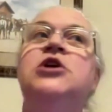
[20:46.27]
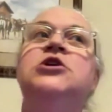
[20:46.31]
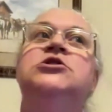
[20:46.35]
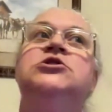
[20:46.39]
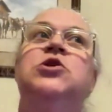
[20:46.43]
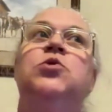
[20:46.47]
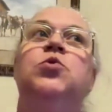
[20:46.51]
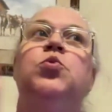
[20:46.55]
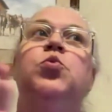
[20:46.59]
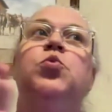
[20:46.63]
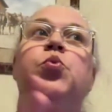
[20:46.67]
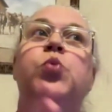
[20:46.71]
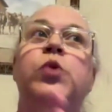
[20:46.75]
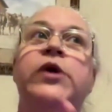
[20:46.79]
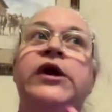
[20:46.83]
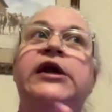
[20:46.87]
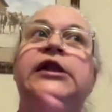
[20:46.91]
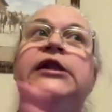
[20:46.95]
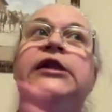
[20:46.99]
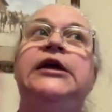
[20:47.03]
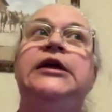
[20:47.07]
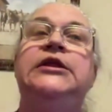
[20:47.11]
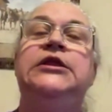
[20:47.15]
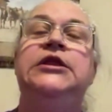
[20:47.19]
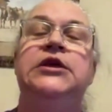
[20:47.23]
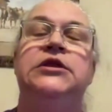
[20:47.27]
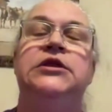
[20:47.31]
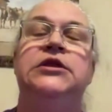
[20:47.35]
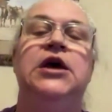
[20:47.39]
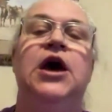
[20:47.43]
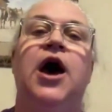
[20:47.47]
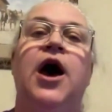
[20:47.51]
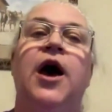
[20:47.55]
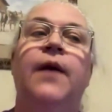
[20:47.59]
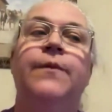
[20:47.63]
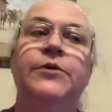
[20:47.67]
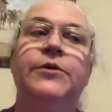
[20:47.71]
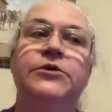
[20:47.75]
So really the
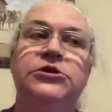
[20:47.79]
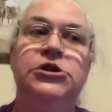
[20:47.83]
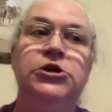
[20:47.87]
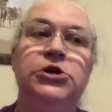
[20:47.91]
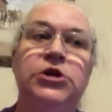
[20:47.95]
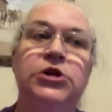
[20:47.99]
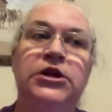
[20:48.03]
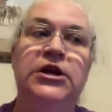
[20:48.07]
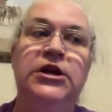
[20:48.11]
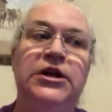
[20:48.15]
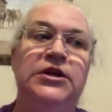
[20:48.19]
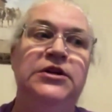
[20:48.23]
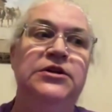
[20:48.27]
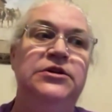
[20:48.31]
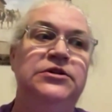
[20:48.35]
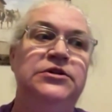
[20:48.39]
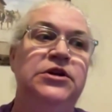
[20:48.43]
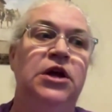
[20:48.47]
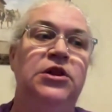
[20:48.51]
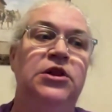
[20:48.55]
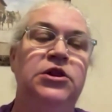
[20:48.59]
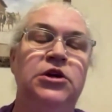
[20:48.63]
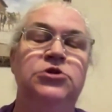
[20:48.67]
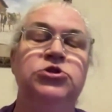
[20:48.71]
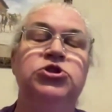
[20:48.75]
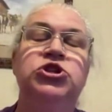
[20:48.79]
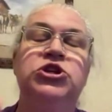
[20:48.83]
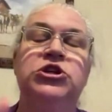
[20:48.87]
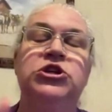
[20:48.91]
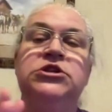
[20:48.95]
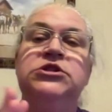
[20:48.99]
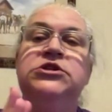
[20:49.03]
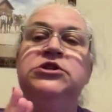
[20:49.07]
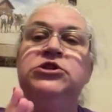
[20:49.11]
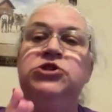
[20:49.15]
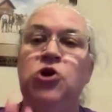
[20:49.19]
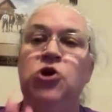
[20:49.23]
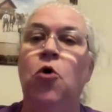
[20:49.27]
opportunities, there's
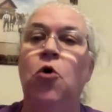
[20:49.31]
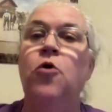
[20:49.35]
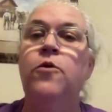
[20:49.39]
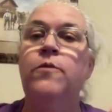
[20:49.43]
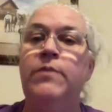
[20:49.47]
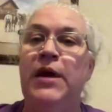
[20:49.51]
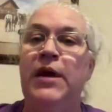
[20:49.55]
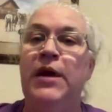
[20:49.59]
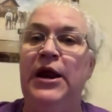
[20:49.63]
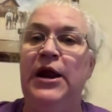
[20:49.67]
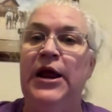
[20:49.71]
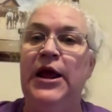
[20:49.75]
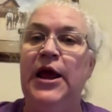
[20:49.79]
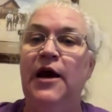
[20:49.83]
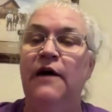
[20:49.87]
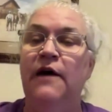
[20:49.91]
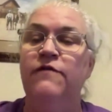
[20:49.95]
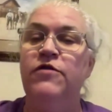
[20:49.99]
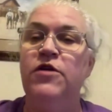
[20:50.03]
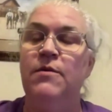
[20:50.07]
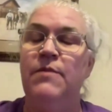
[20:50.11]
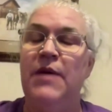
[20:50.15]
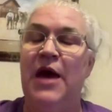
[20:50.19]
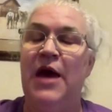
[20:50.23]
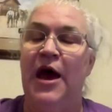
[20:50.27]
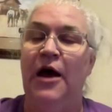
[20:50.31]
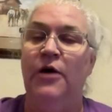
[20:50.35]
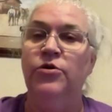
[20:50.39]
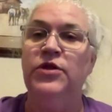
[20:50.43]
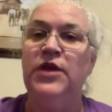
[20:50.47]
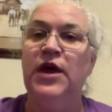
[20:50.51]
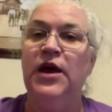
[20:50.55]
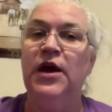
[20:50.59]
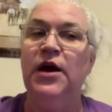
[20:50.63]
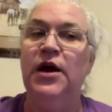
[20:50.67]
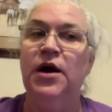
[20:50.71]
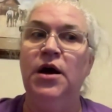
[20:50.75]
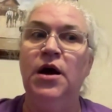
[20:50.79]
just so many of them out
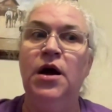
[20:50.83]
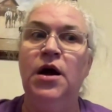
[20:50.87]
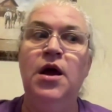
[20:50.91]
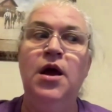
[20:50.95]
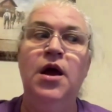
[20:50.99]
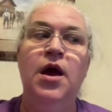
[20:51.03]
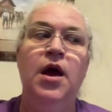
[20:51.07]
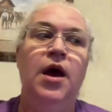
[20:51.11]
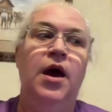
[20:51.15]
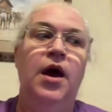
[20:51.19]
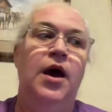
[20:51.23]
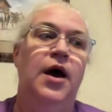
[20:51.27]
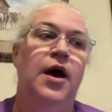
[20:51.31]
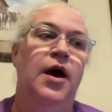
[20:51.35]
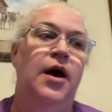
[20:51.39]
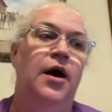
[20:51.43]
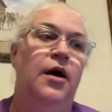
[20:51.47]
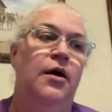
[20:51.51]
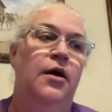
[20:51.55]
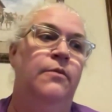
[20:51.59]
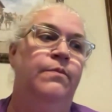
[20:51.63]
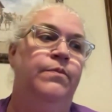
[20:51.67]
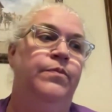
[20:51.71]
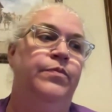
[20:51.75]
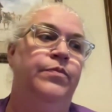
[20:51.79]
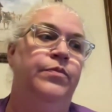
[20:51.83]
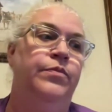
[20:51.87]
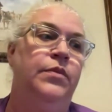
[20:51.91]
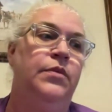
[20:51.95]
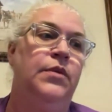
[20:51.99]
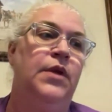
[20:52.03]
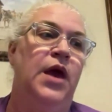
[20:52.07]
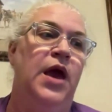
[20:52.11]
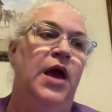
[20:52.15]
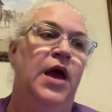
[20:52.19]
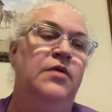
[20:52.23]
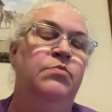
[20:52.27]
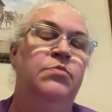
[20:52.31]
there. Um,
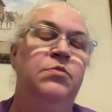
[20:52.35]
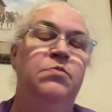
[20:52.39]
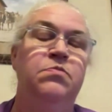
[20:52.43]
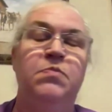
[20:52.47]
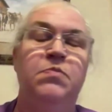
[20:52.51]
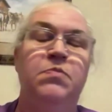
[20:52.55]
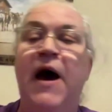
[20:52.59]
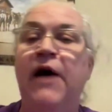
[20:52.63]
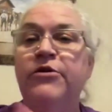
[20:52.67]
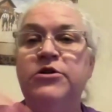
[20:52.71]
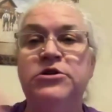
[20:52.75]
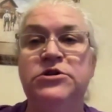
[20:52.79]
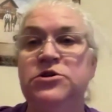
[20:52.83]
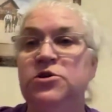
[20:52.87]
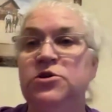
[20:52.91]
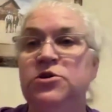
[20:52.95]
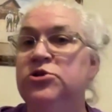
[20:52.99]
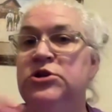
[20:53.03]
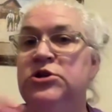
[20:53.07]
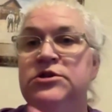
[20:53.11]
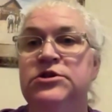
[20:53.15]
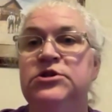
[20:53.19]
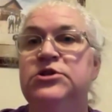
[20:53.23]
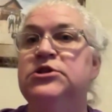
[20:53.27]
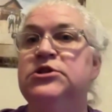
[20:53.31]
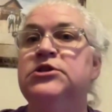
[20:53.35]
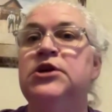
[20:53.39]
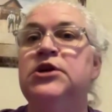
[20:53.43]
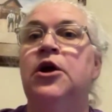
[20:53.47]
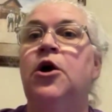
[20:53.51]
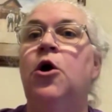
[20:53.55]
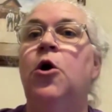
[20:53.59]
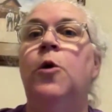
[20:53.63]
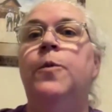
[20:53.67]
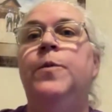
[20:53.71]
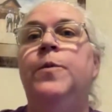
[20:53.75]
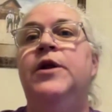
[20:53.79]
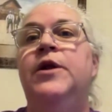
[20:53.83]
and Power Search is just going
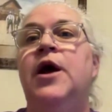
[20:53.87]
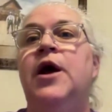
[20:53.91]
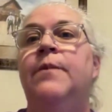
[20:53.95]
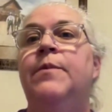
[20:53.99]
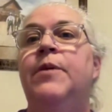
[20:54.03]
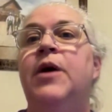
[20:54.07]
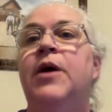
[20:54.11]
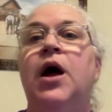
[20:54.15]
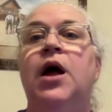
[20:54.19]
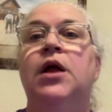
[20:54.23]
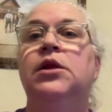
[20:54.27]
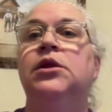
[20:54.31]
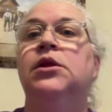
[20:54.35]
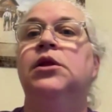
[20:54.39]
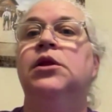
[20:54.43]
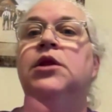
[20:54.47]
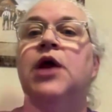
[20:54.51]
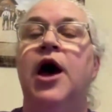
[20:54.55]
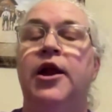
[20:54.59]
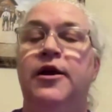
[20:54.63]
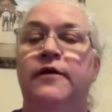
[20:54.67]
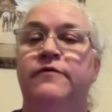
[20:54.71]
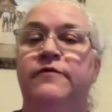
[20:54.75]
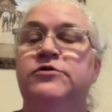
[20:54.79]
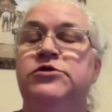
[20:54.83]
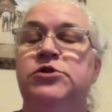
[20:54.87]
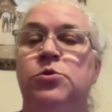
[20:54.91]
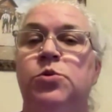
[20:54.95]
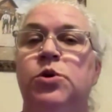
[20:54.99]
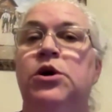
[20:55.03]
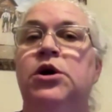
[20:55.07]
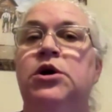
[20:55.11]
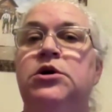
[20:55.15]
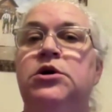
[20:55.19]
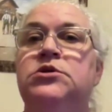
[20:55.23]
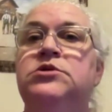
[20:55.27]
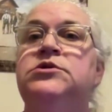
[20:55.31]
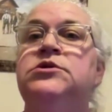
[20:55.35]
to open up a lot of
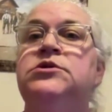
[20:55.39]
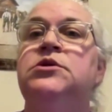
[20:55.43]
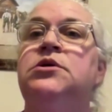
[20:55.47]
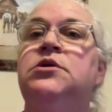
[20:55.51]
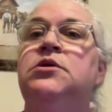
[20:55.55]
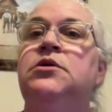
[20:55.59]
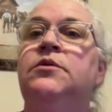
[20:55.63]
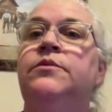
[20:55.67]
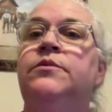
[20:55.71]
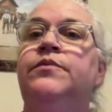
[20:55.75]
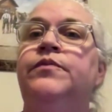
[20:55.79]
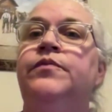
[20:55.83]
doors.